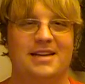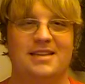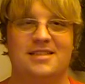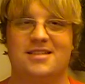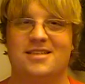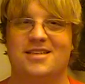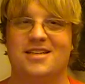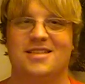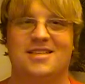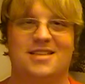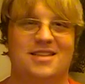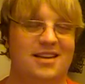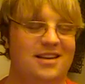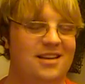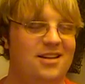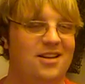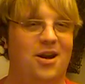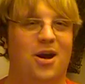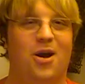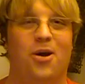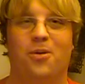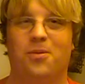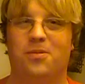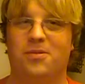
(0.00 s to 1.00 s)
It's just, you
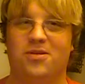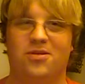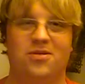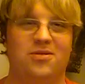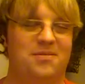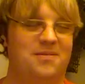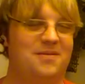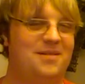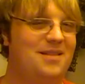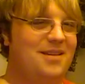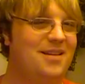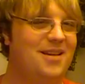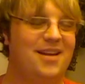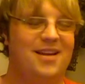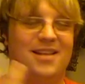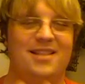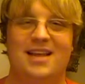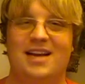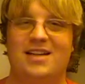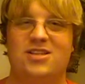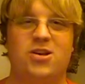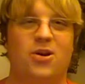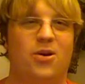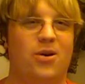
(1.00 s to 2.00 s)
know,
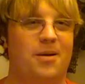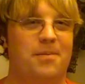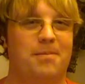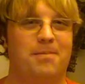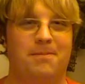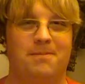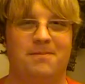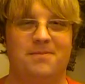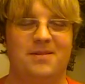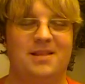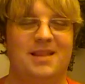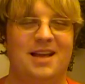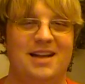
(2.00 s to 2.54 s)
that's hard.